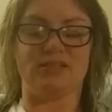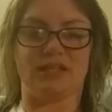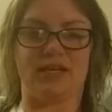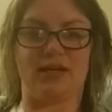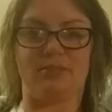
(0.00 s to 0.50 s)
is
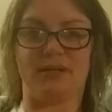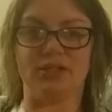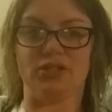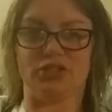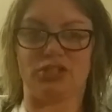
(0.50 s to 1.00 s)
like a
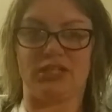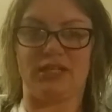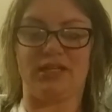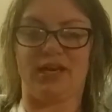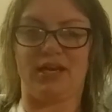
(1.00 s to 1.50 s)

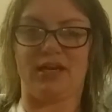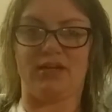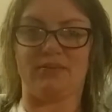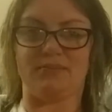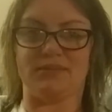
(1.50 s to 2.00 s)
pincushion.
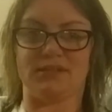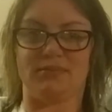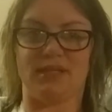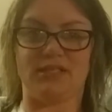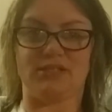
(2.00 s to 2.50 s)

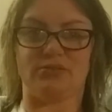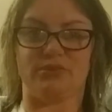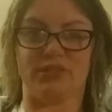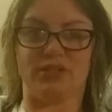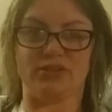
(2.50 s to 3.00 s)
Some days it
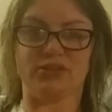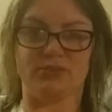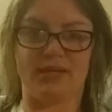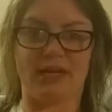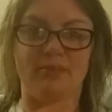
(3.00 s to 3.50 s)
really hurts
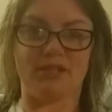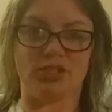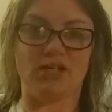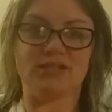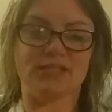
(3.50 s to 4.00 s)
when I get my
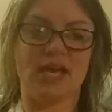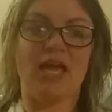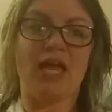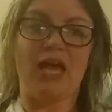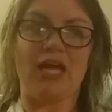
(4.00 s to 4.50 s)
shots,
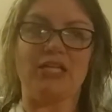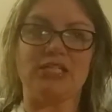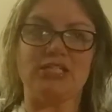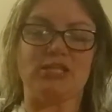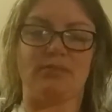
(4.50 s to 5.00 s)

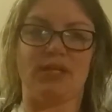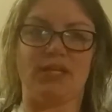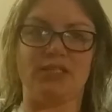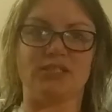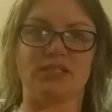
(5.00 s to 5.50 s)
and some
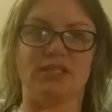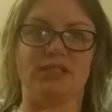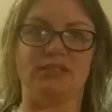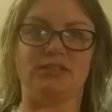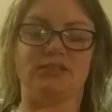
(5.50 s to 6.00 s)
days
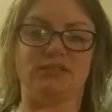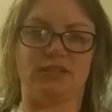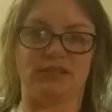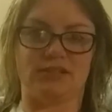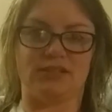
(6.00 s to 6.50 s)
it
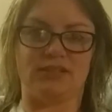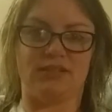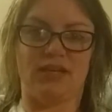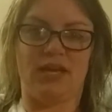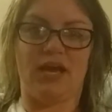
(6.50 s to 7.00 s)
doesn't.
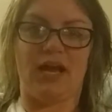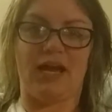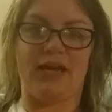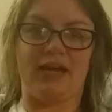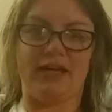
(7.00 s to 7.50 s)

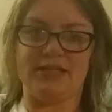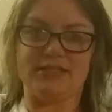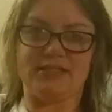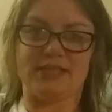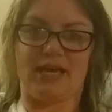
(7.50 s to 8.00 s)
I ice
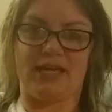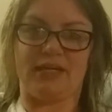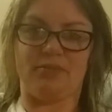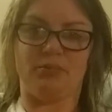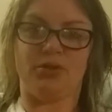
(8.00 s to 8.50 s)

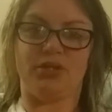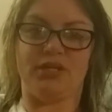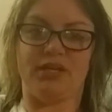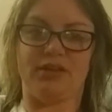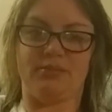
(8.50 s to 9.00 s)
and
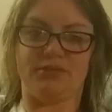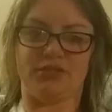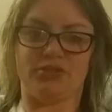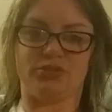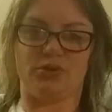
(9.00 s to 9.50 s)
put the
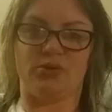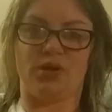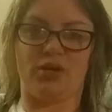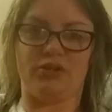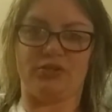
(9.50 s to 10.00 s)

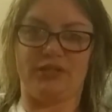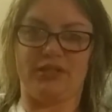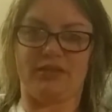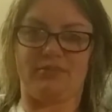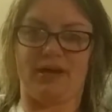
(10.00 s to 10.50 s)
progesterone
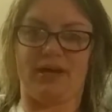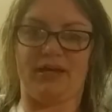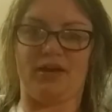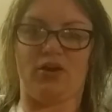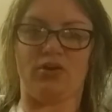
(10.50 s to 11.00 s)
underneath
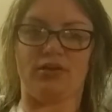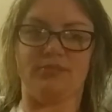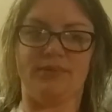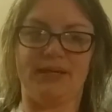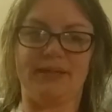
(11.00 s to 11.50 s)
my
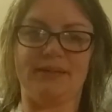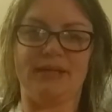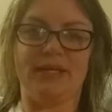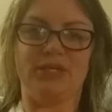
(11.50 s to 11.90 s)
armpit